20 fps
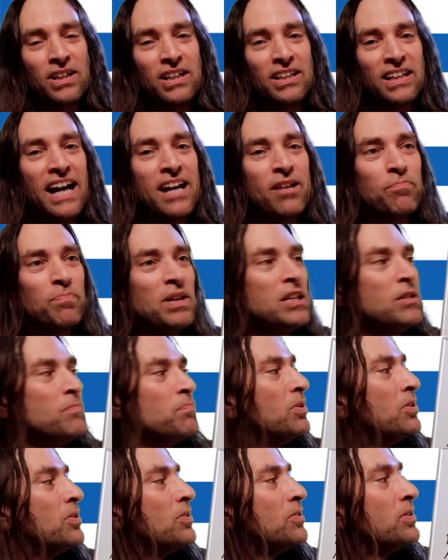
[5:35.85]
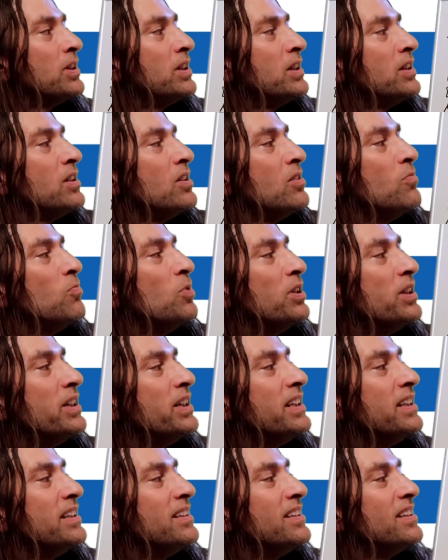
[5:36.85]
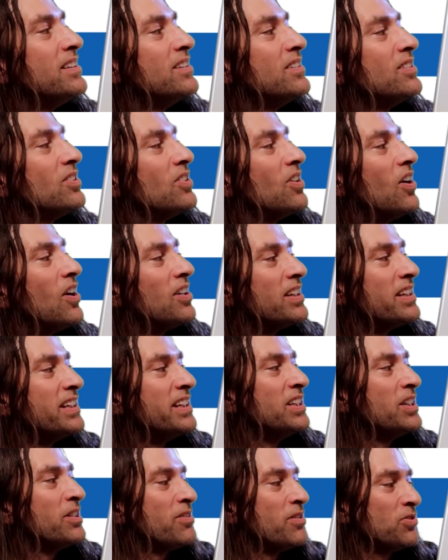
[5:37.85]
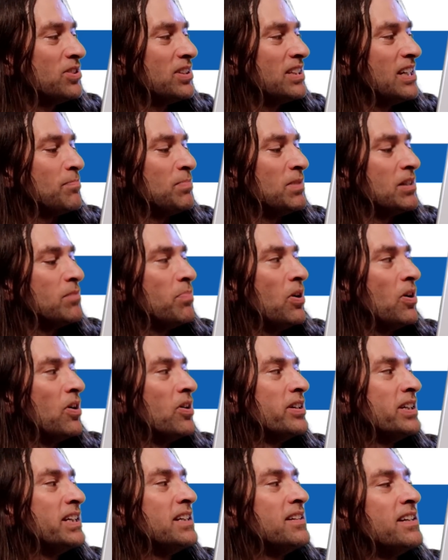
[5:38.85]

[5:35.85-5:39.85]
A lot of people would call it a Eurosceptic party.